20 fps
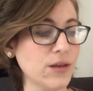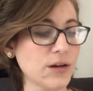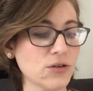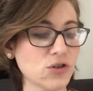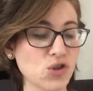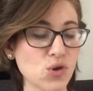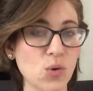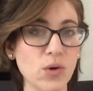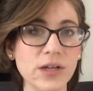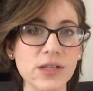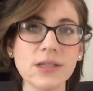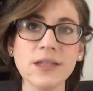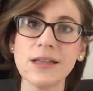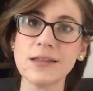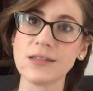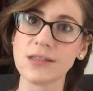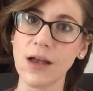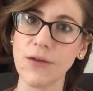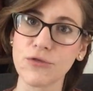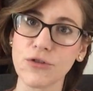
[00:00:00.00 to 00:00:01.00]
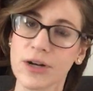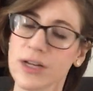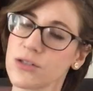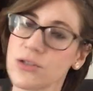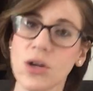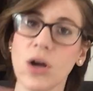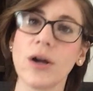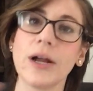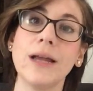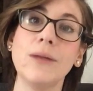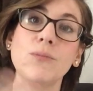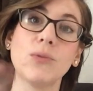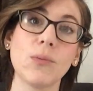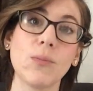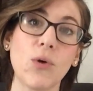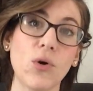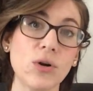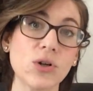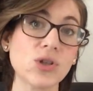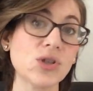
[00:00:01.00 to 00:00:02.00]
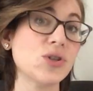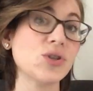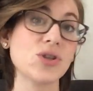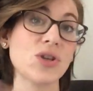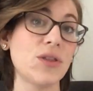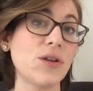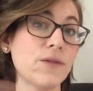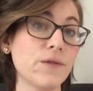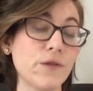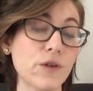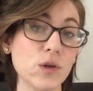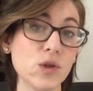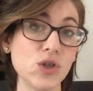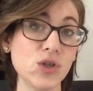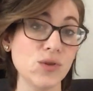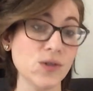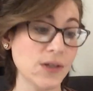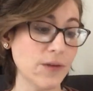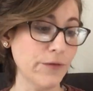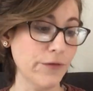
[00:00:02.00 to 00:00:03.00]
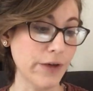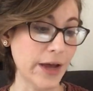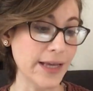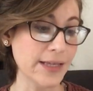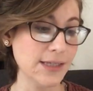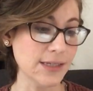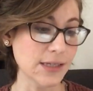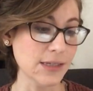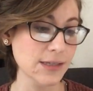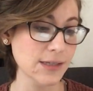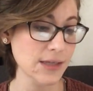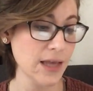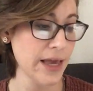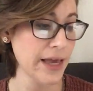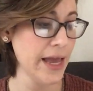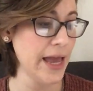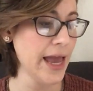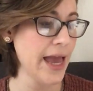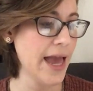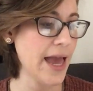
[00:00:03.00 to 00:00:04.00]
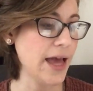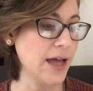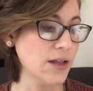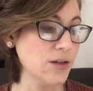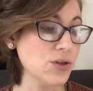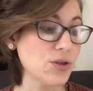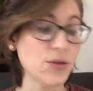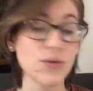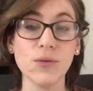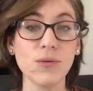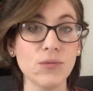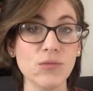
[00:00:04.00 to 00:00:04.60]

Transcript: Their joys and sufferings are in proportion to their virtues and vices, and